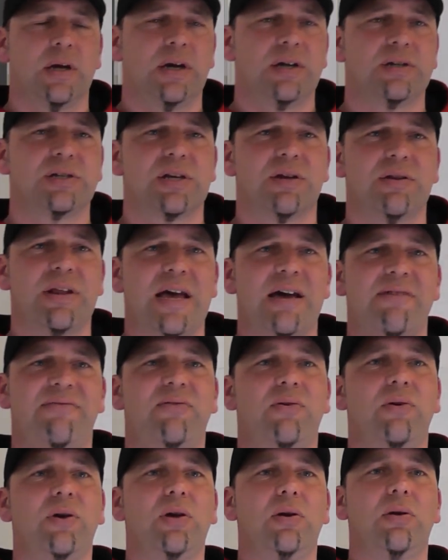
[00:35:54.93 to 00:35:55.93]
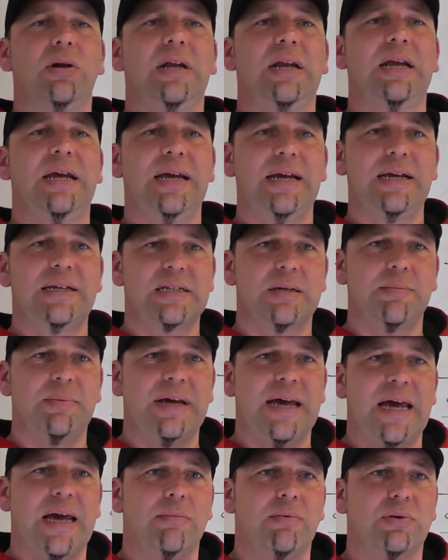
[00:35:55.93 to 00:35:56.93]
And so therefore you need to be
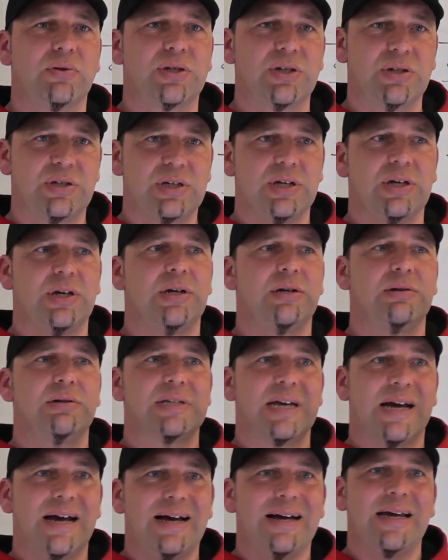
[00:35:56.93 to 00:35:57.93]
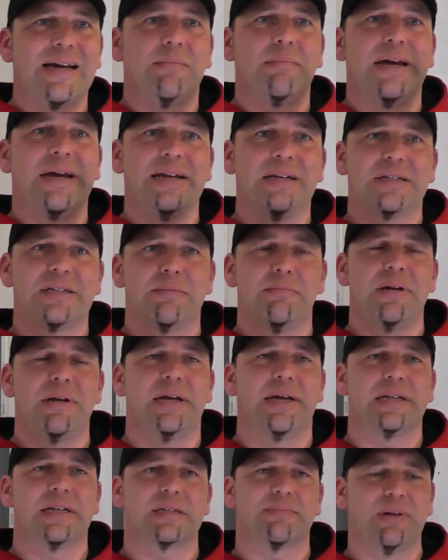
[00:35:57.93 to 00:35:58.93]
able to turn time into
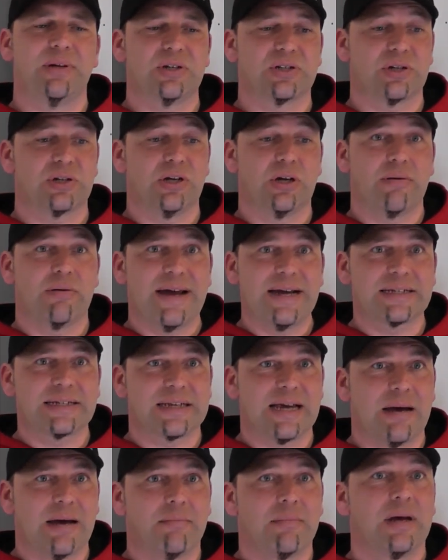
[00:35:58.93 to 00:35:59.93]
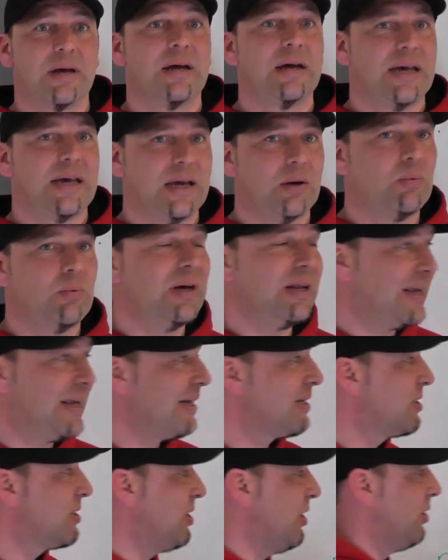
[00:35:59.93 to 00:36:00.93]
minutes, because on your exam it will ask